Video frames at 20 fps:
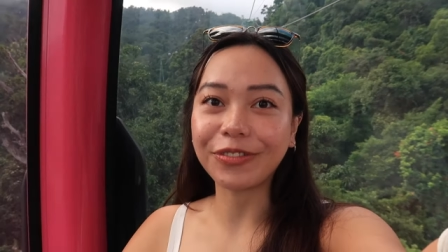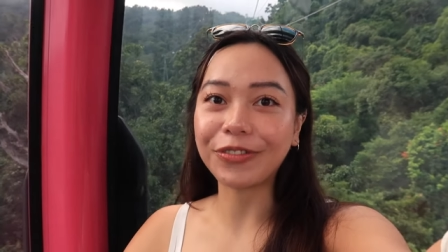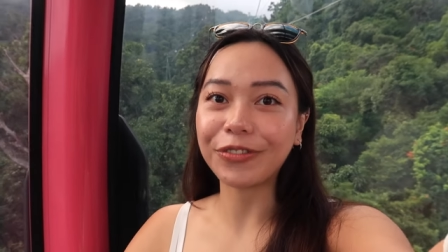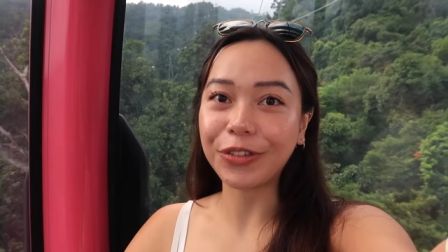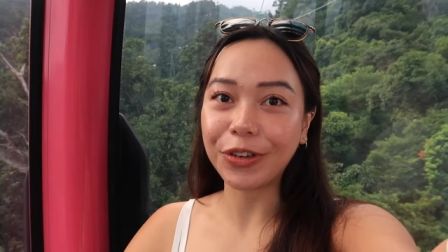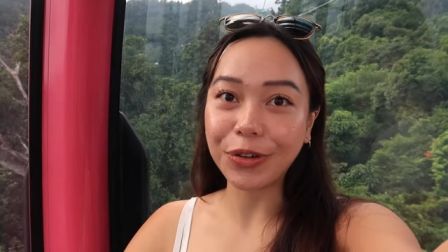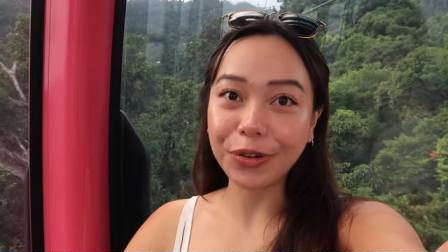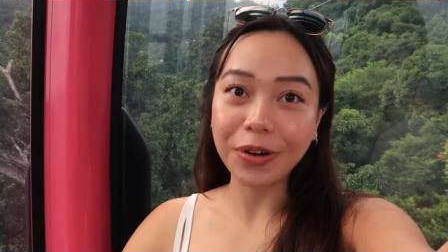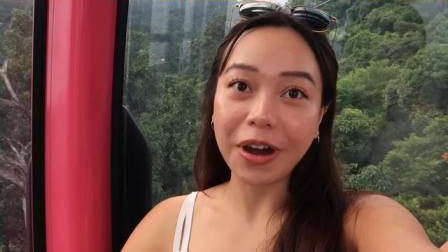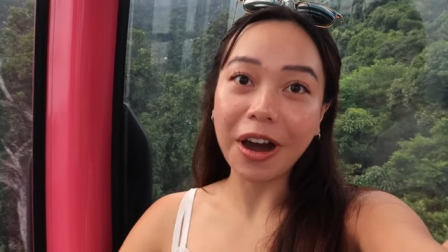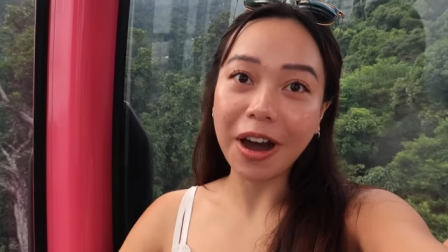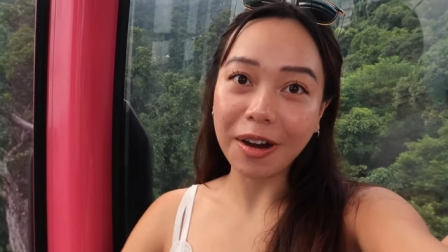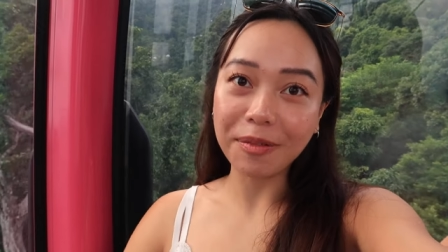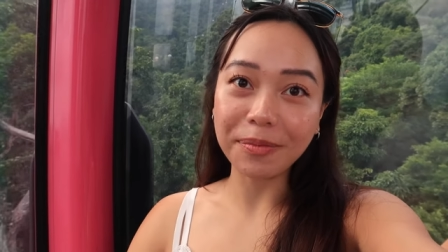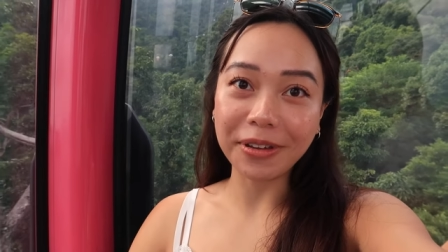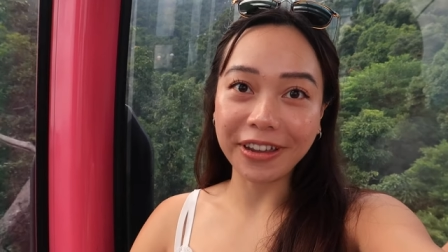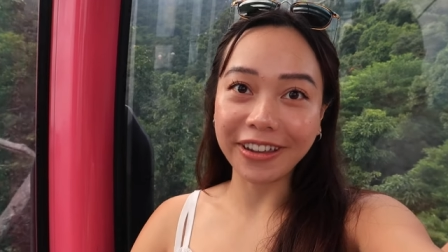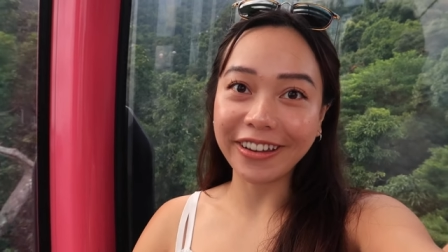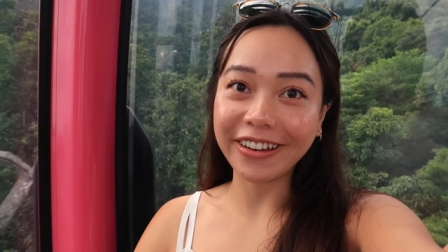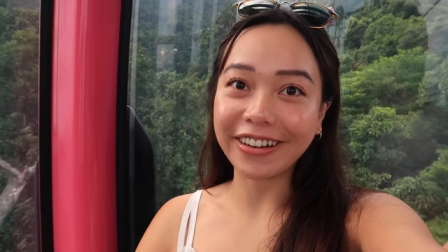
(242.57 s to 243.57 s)
view uh,
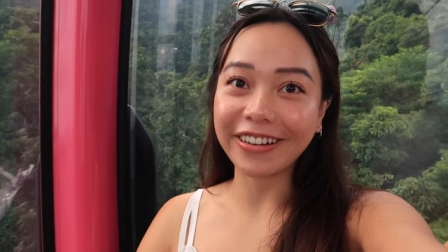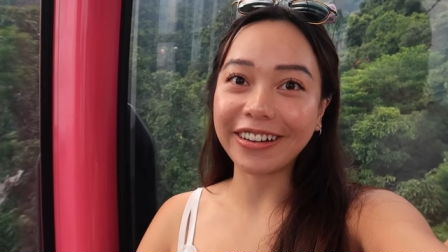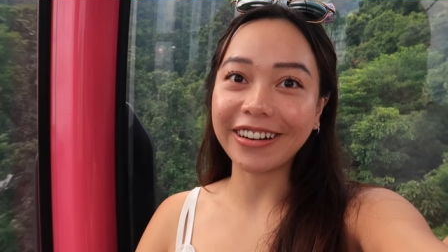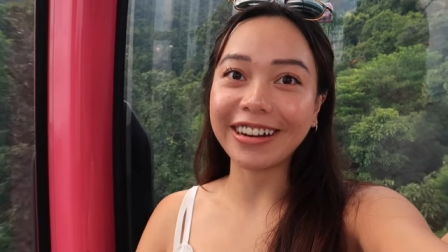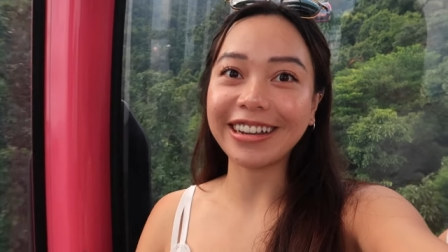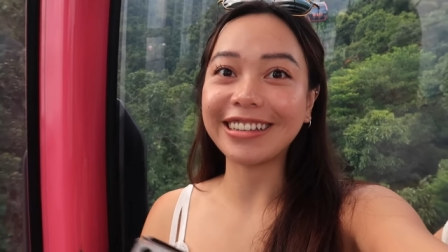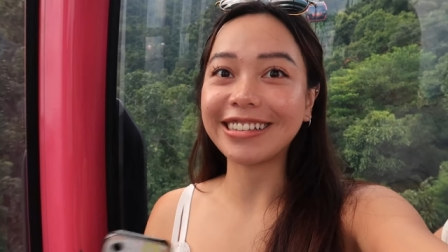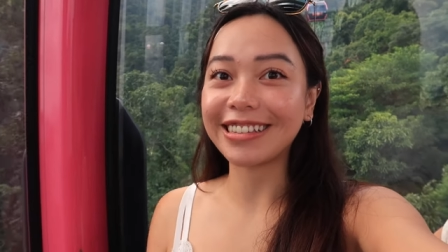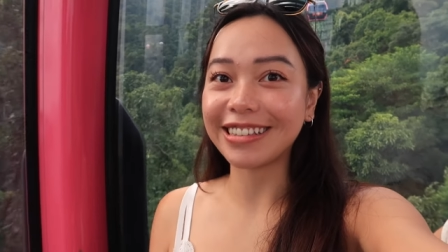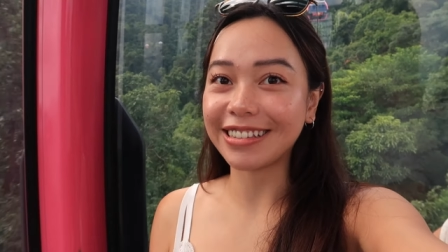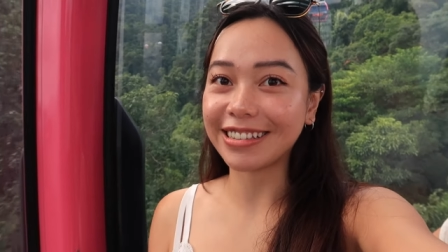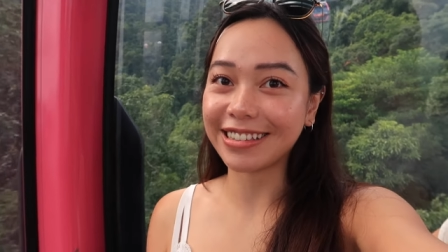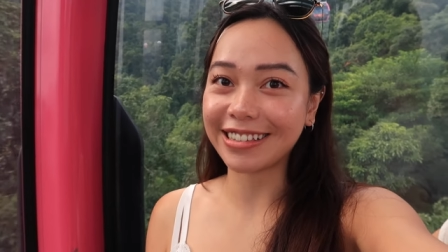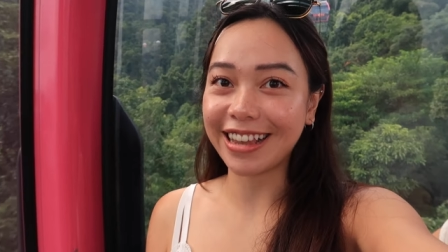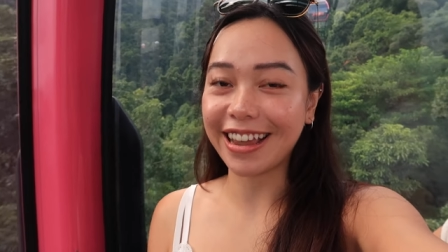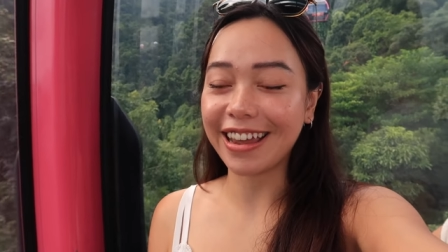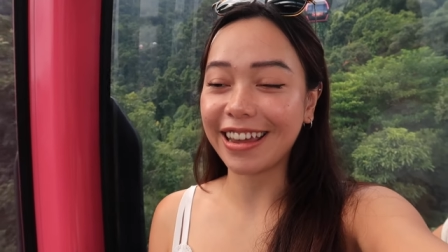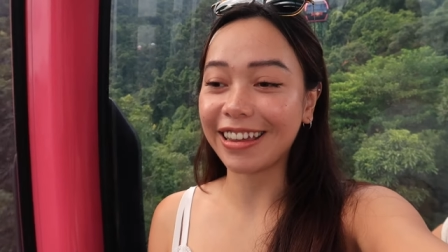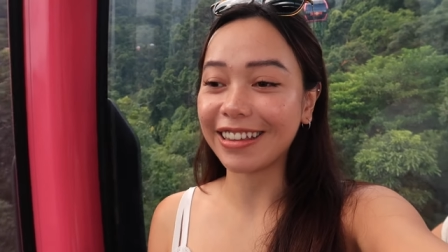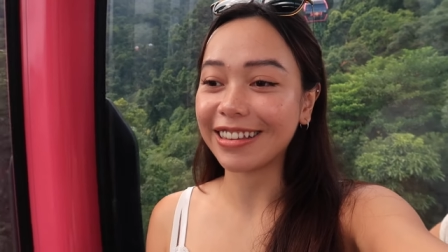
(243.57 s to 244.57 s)
up here is
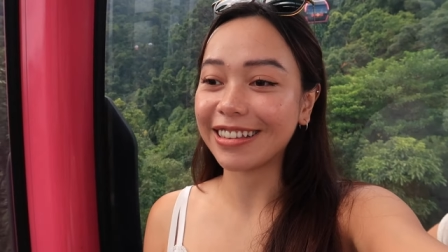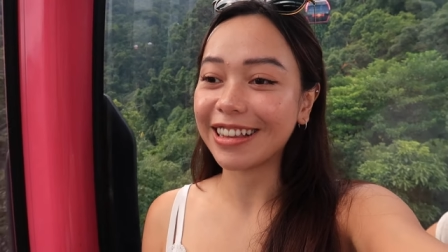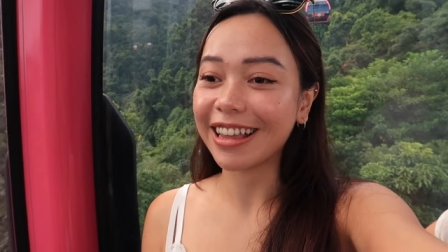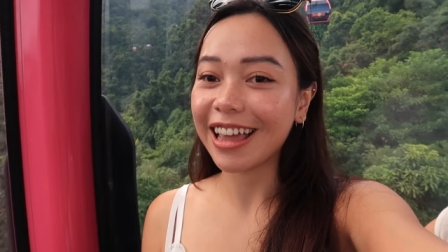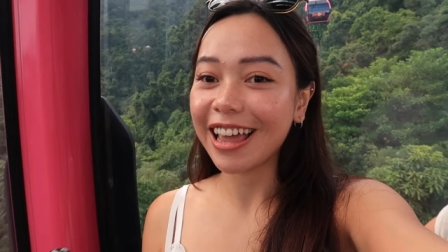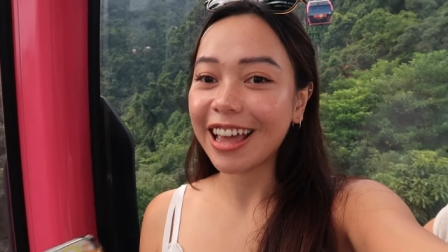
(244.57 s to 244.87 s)
insane.